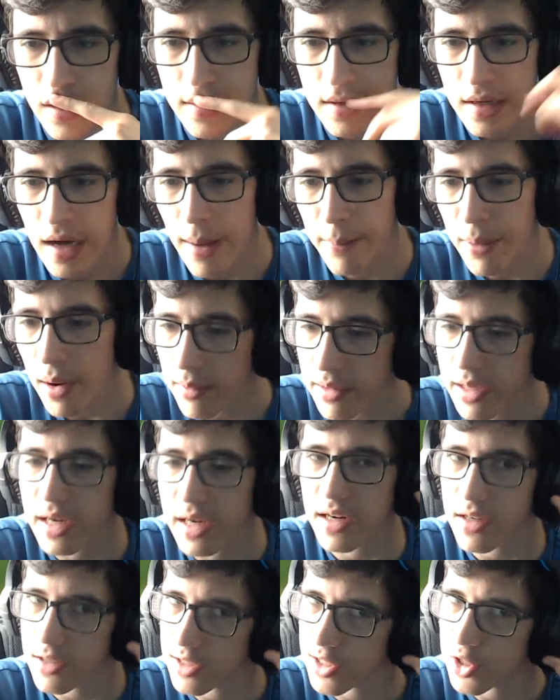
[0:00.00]
I'm probably gonna end
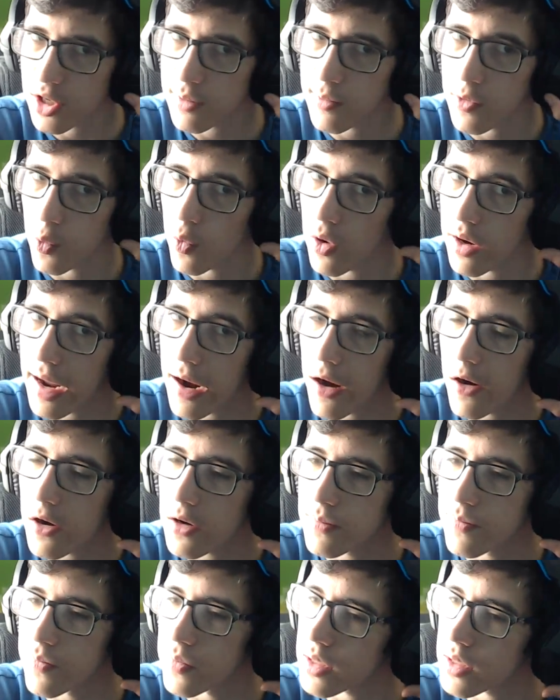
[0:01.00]
the stream at 1 hour
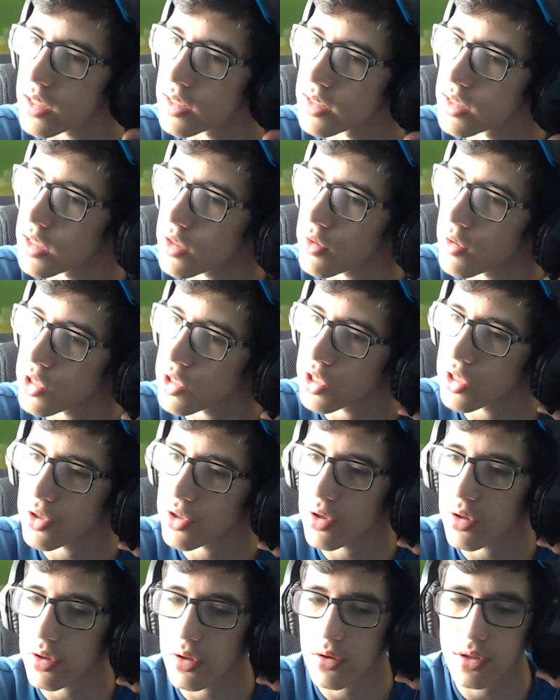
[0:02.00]
because the questions are a
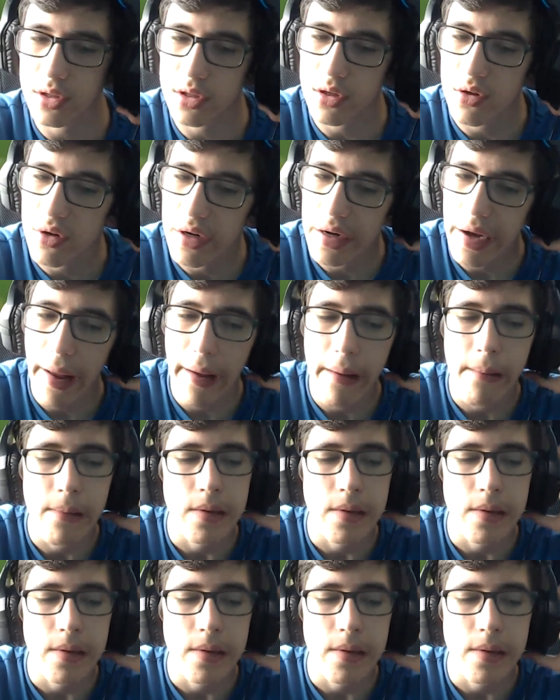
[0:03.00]
little slow today.